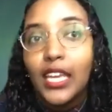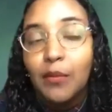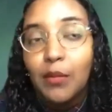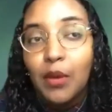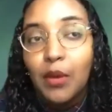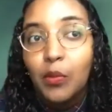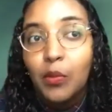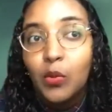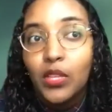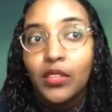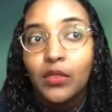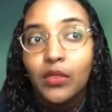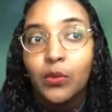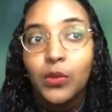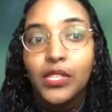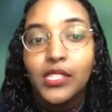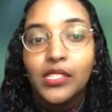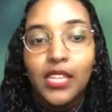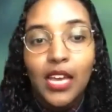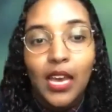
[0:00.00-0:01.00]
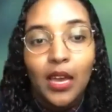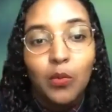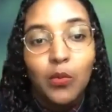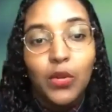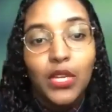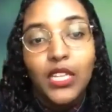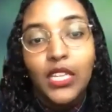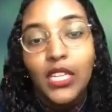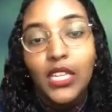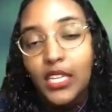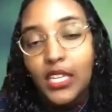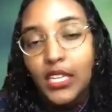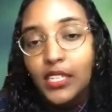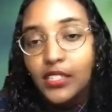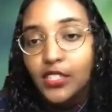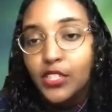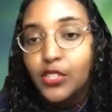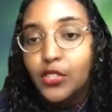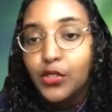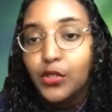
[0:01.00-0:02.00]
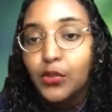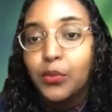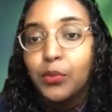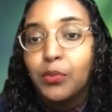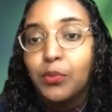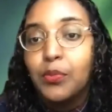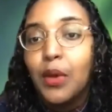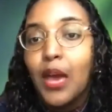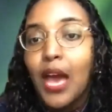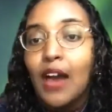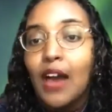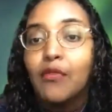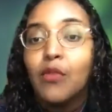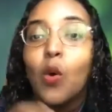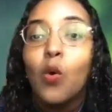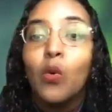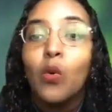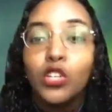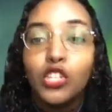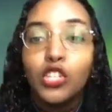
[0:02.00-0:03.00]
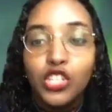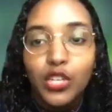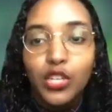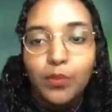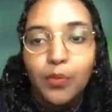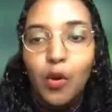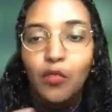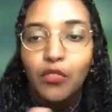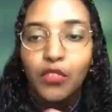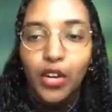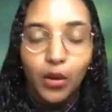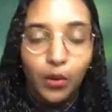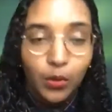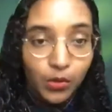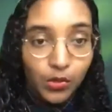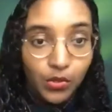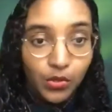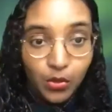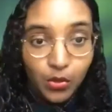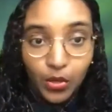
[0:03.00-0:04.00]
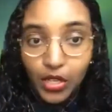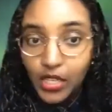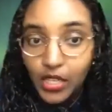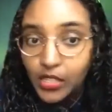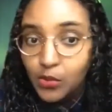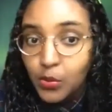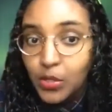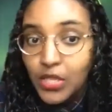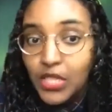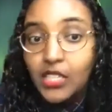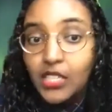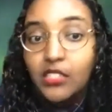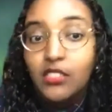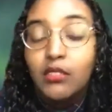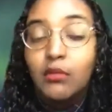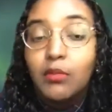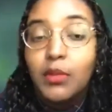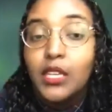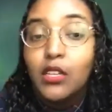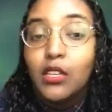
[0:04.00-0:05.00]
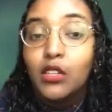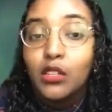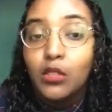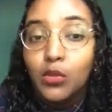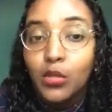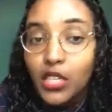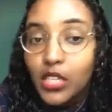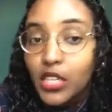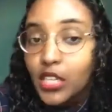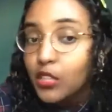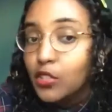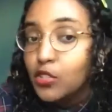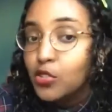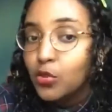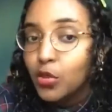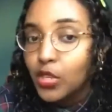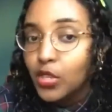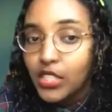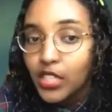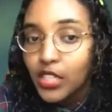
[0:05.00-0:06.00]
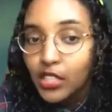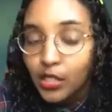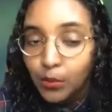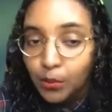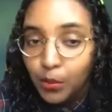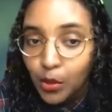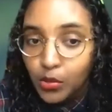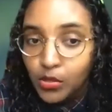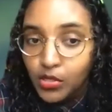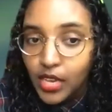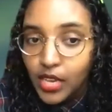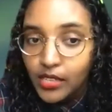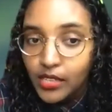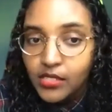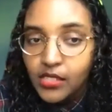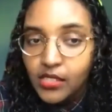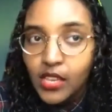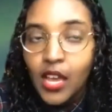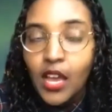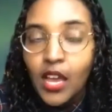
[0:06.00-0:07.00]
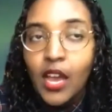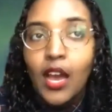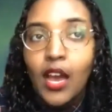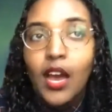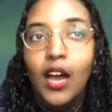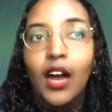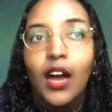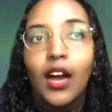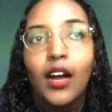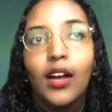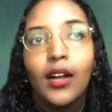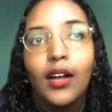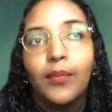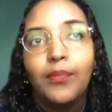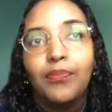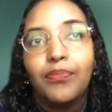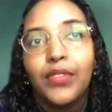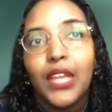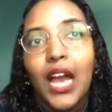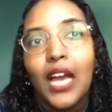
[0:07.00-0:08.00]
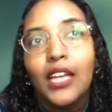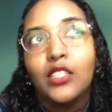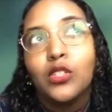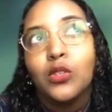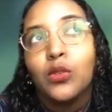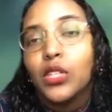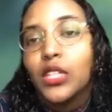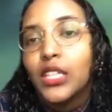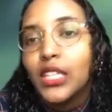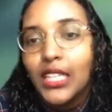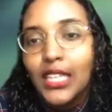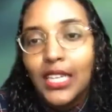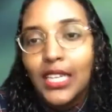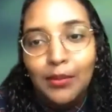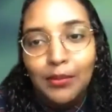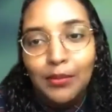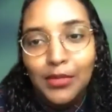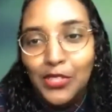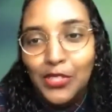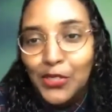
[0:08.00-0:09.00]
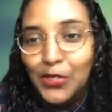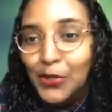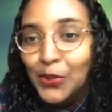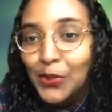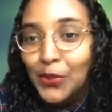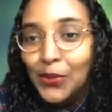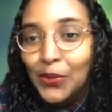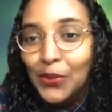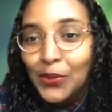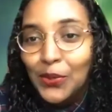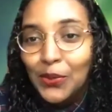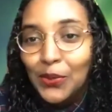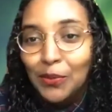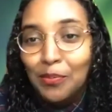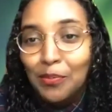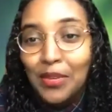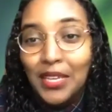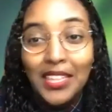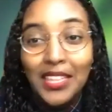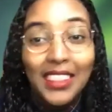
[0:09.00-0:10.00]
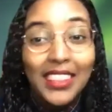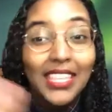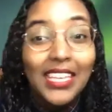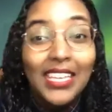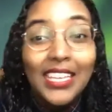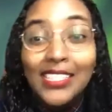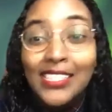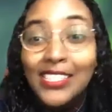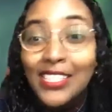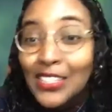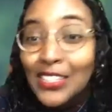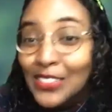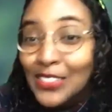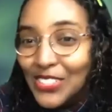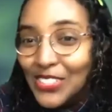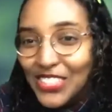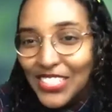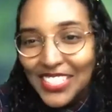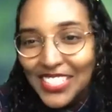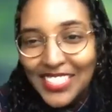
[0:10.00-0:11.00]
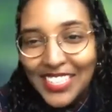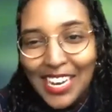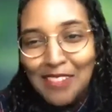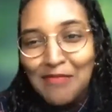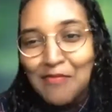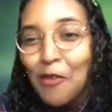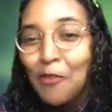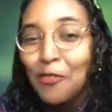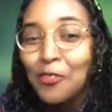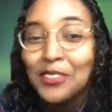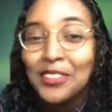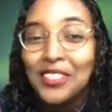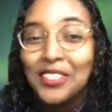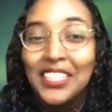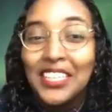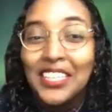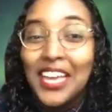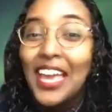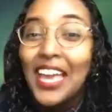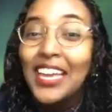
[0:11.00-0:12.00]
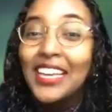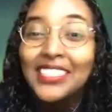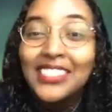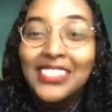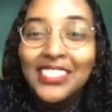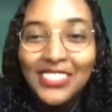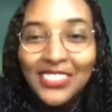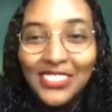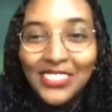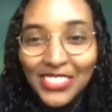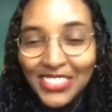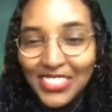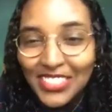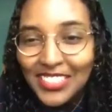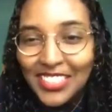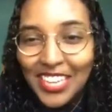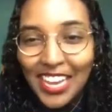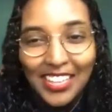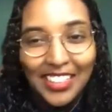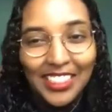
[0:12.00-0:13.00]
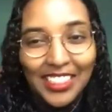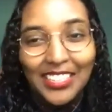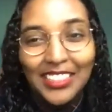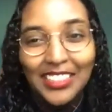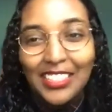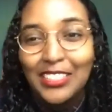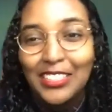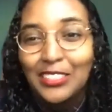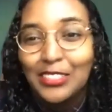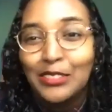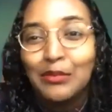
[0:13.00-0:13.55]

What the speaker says: up with was that we needed to have ownership over our own stories. We needed to be included in the storytelling process. I don't claim to be the solution. I'm only a solution. I think that there's